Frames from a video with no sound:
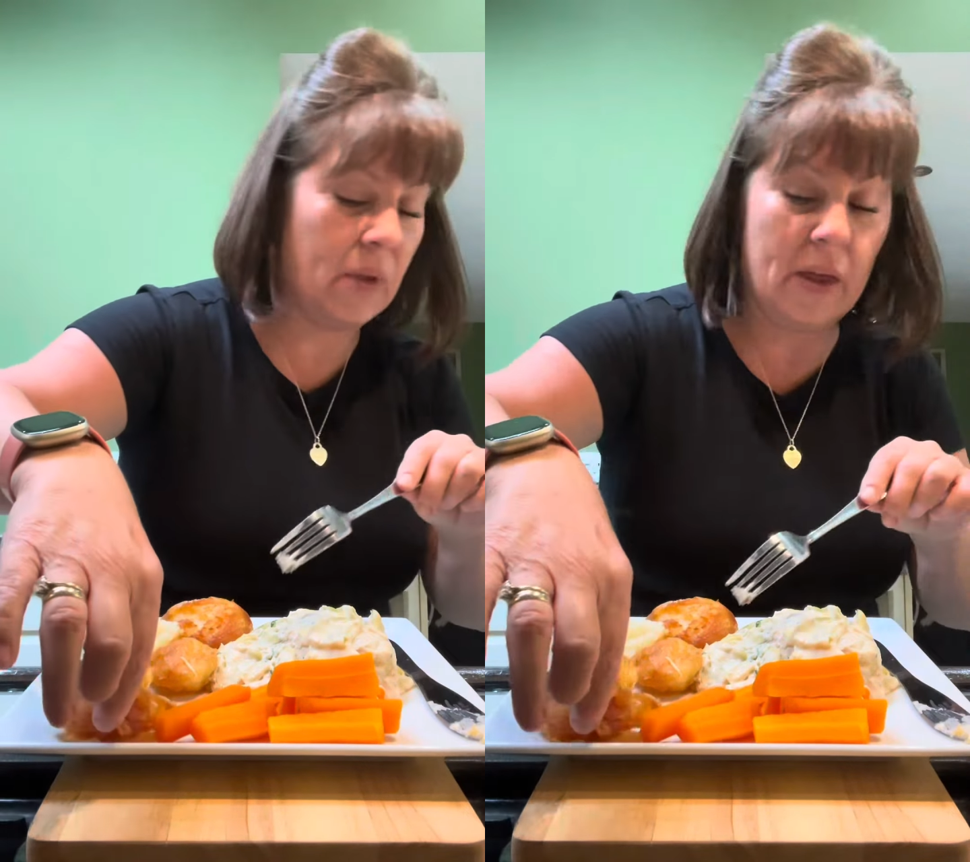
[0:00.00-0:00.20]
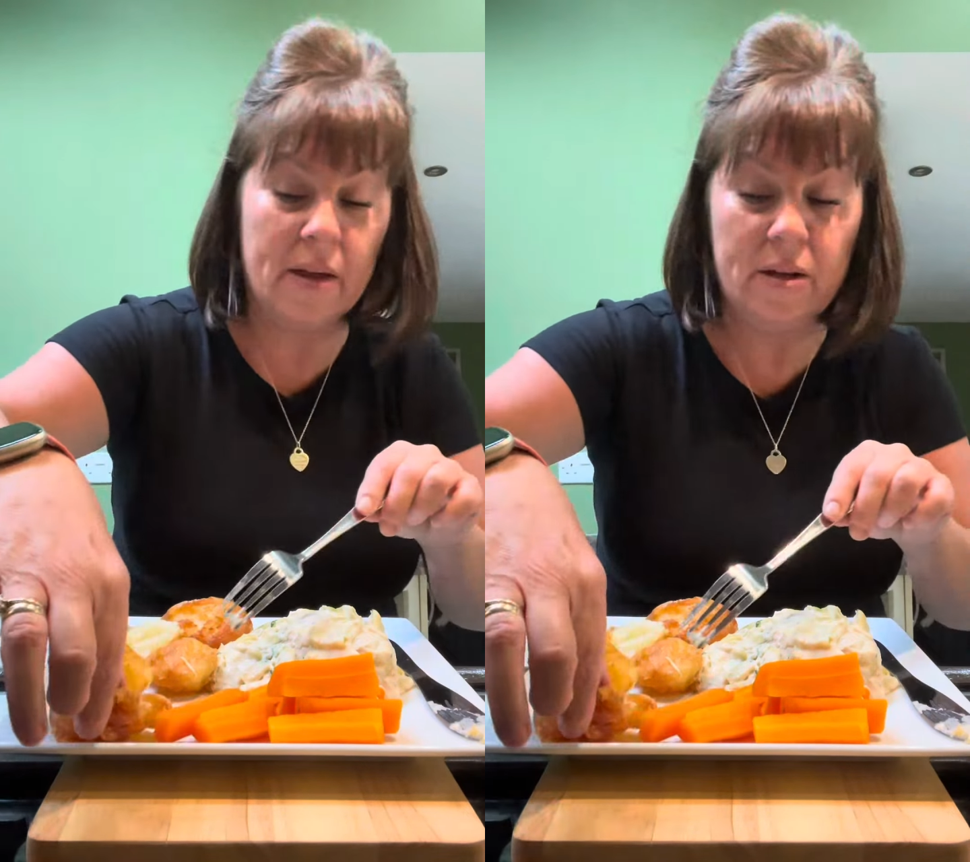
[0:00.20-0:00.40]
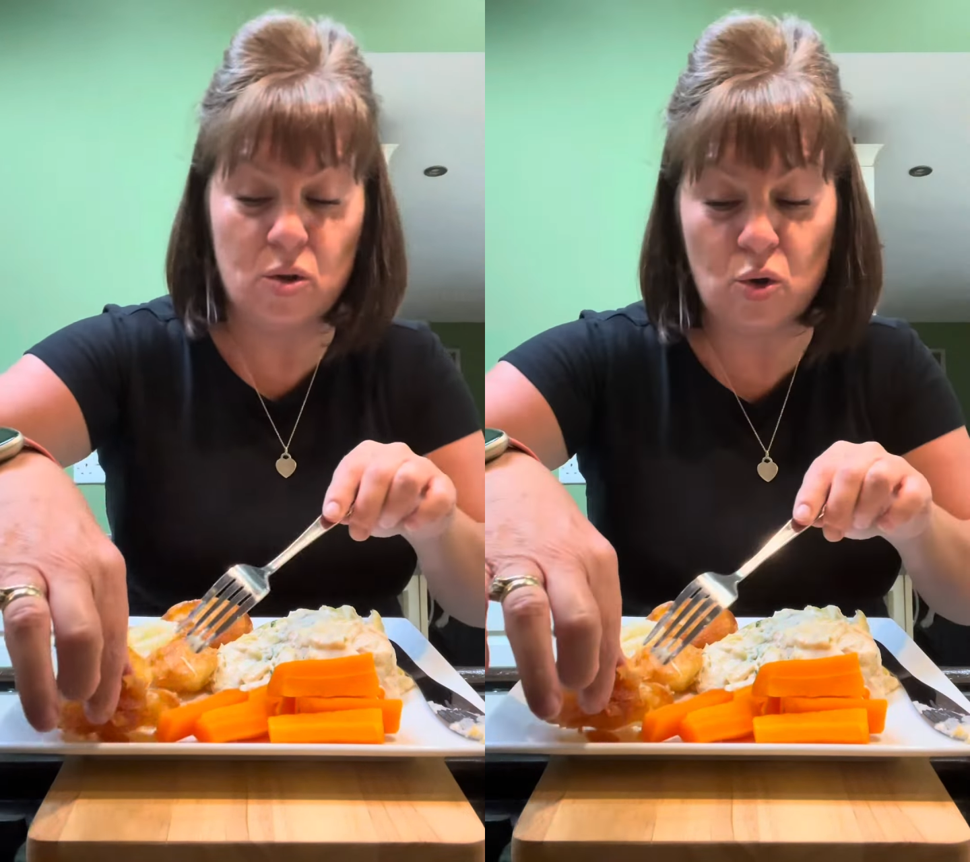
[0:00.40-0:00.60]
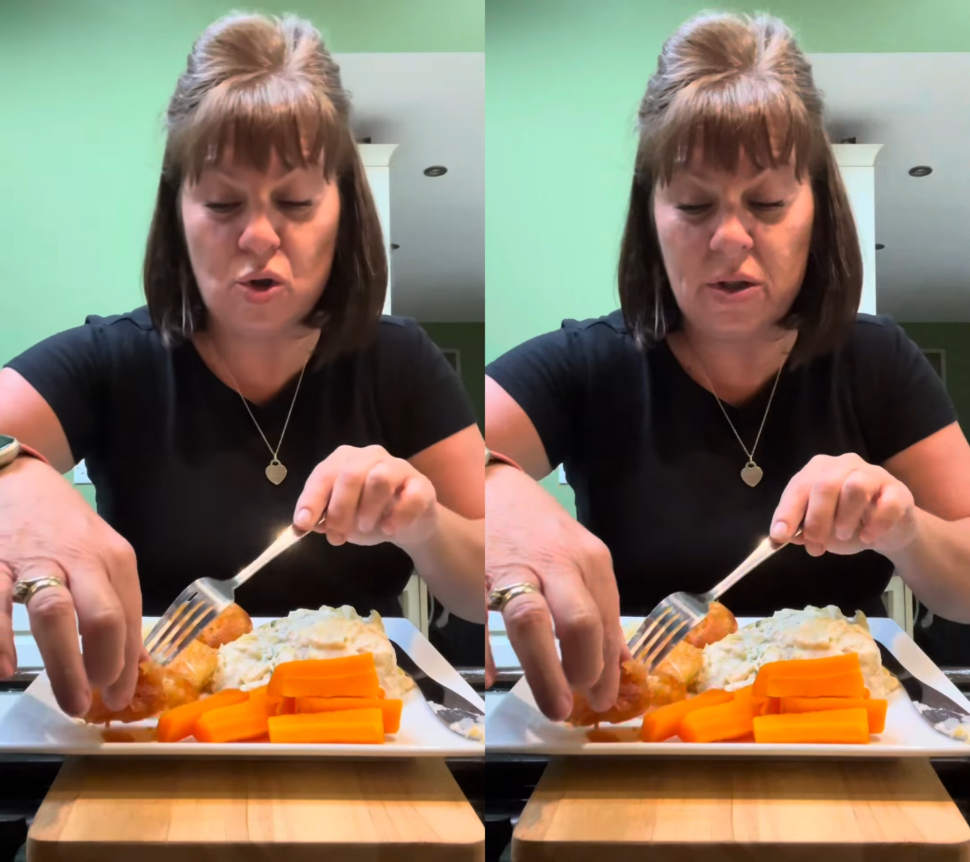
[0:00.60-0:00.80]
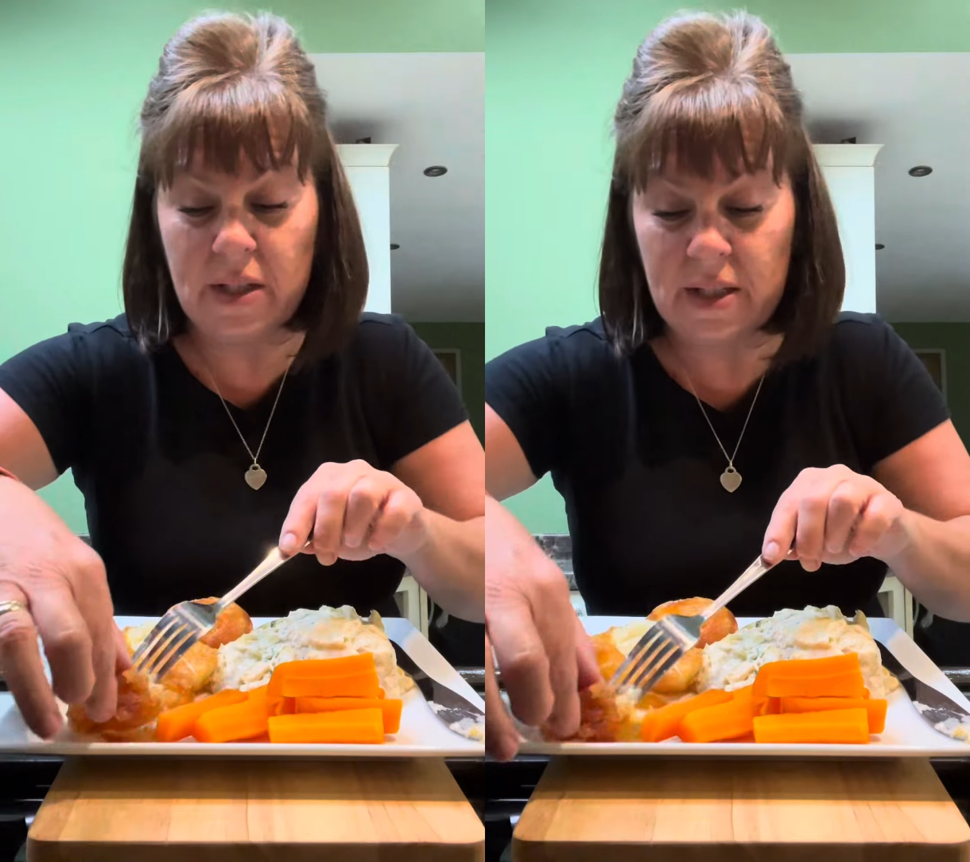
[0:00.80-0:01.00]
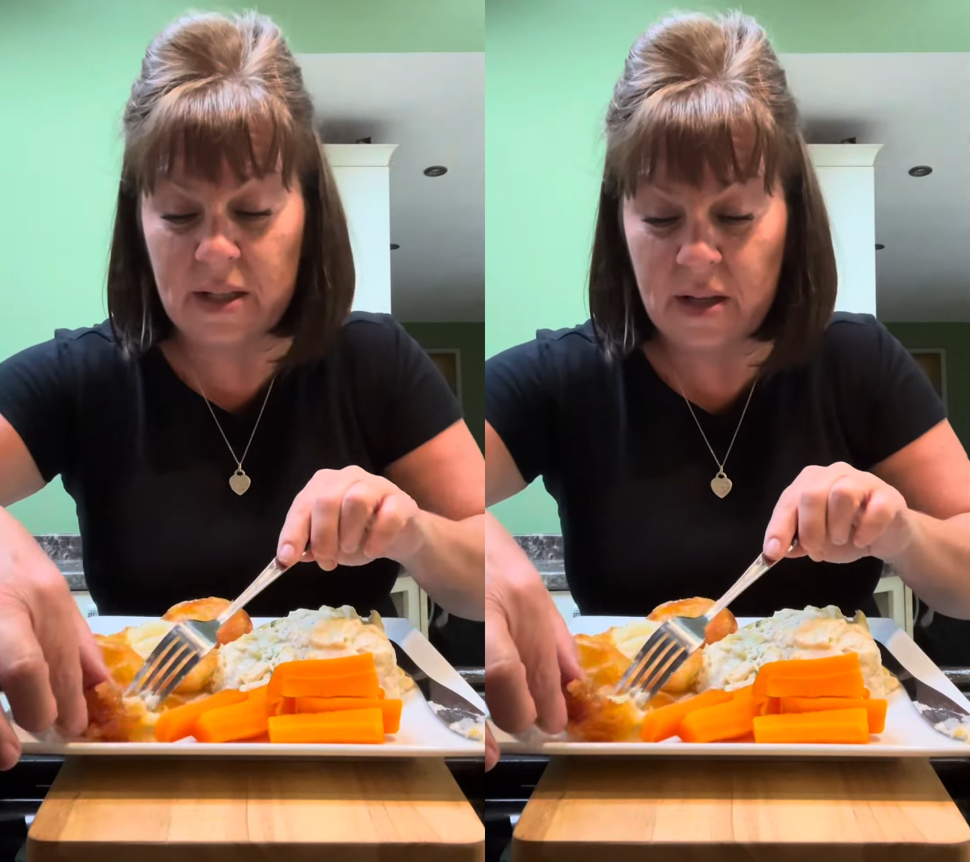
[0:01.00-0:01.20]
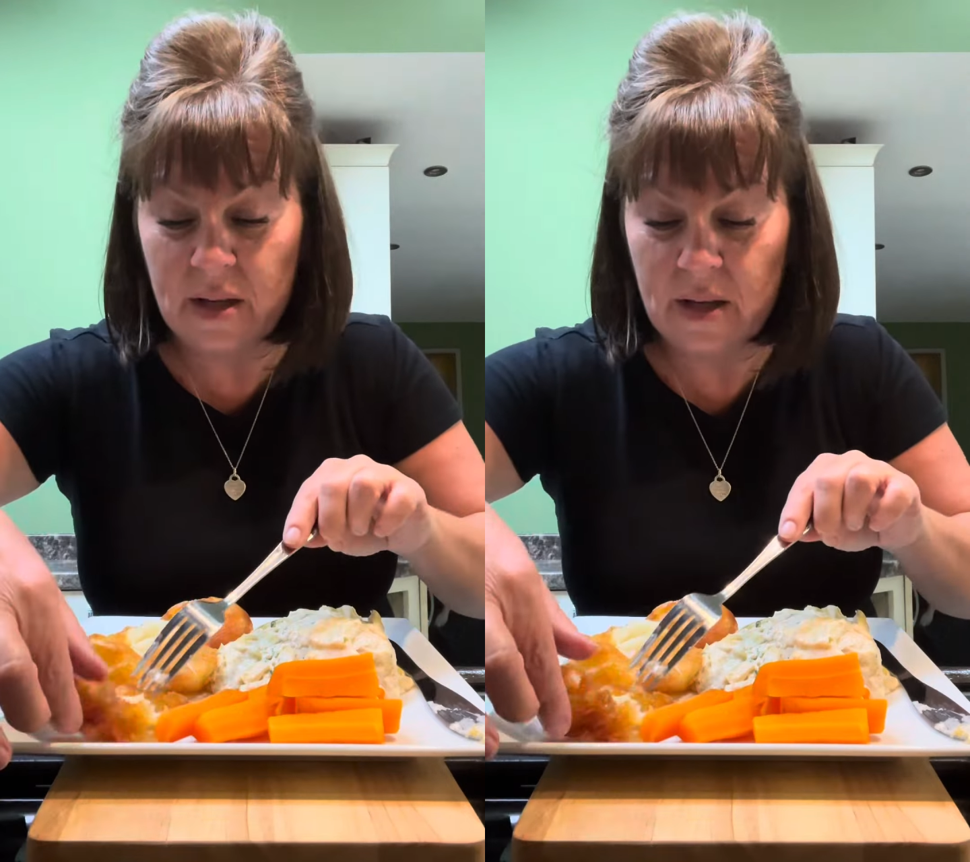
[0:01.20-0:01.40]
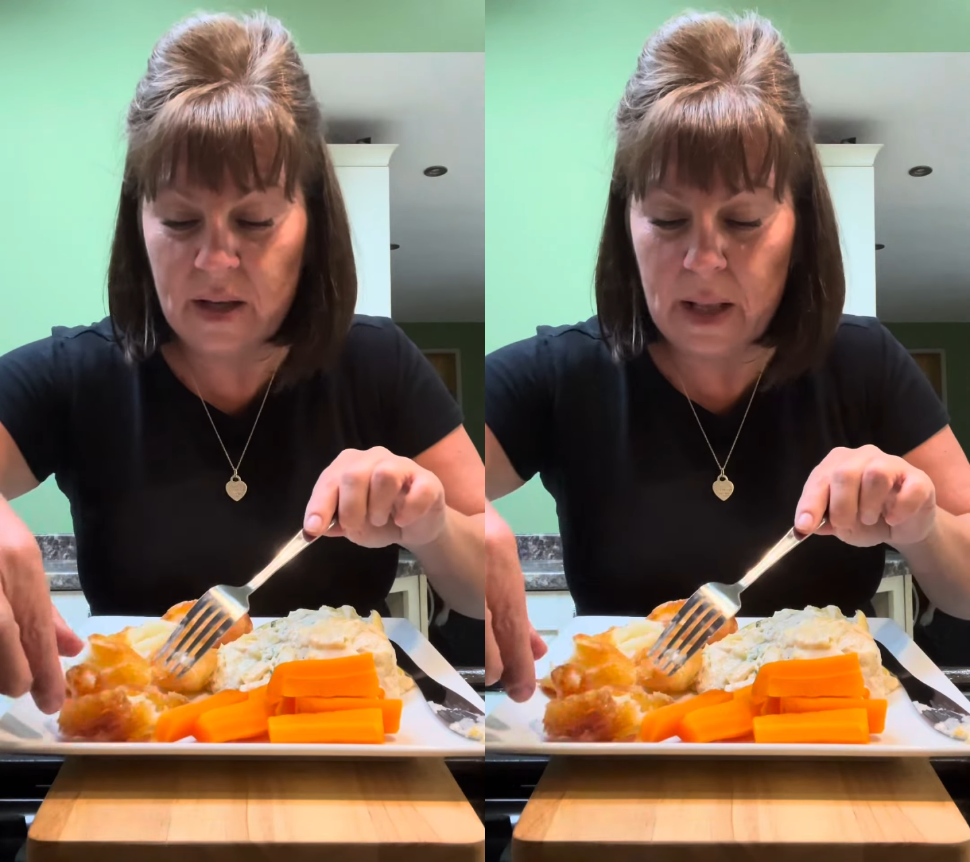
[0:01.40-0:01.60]
I think Duchess is
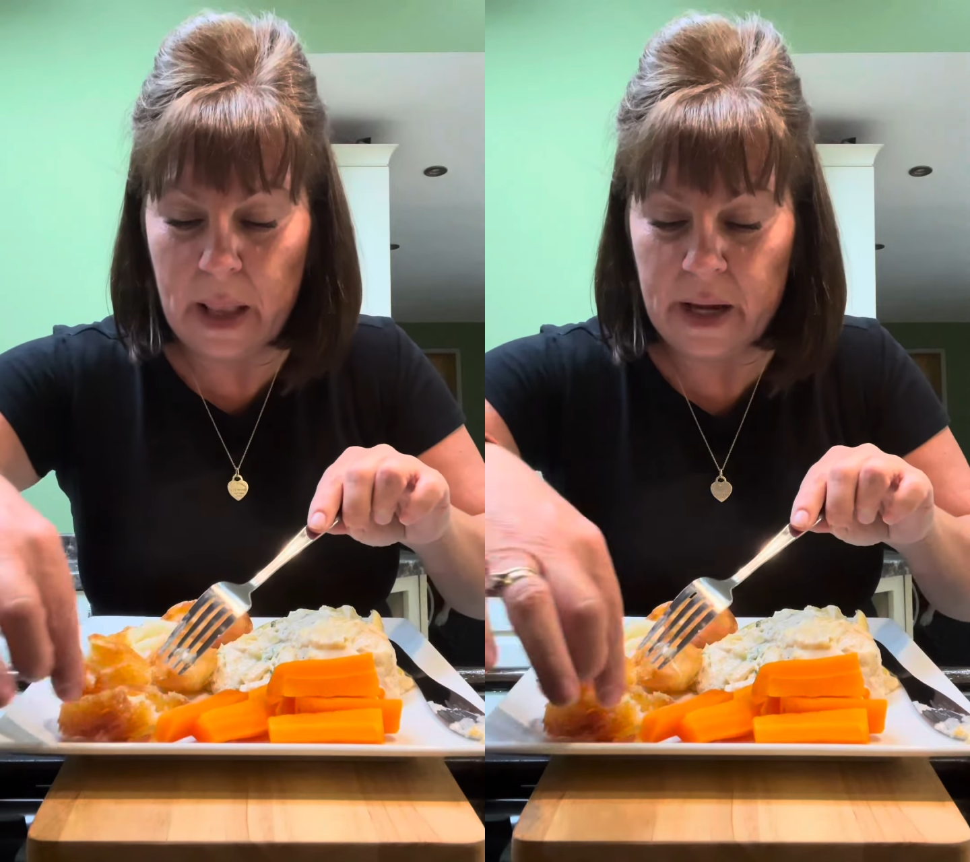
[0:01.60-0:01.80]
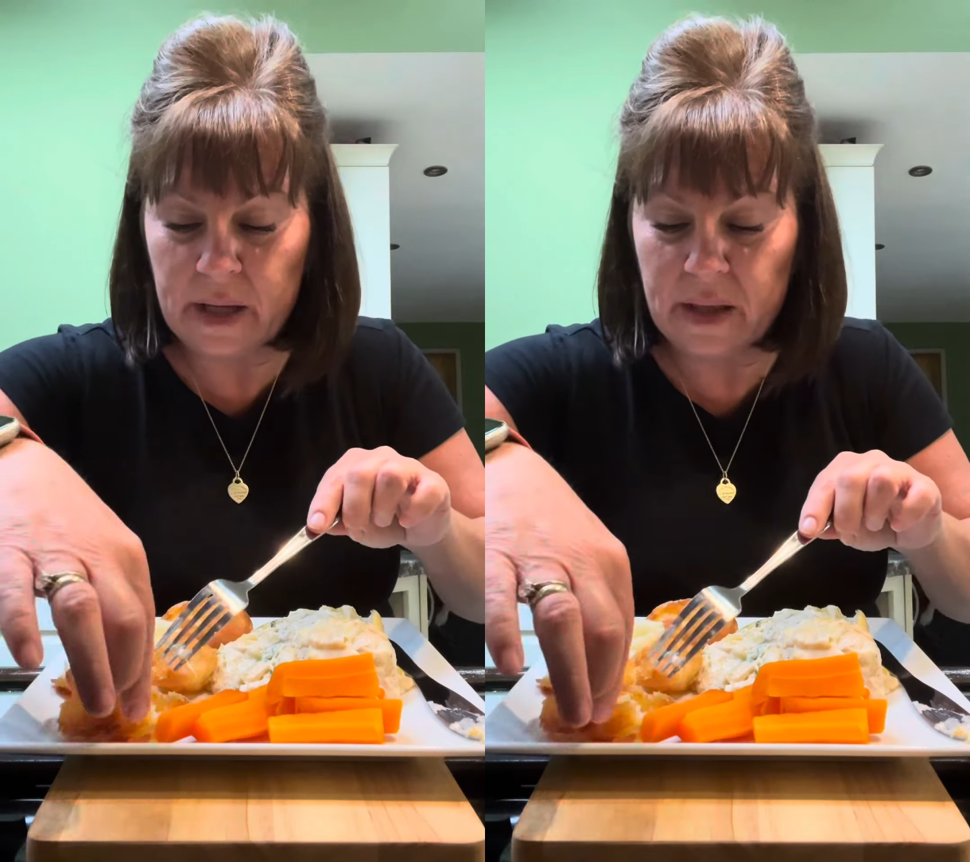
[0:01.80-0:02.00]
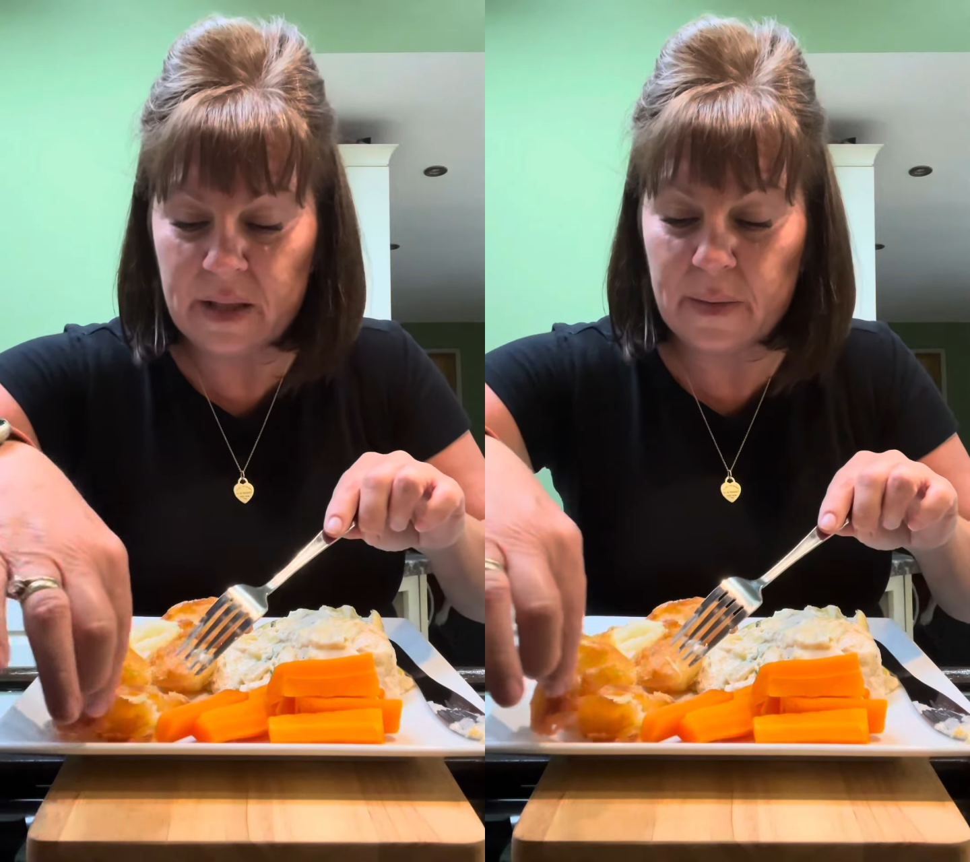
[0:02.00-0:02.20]
liking the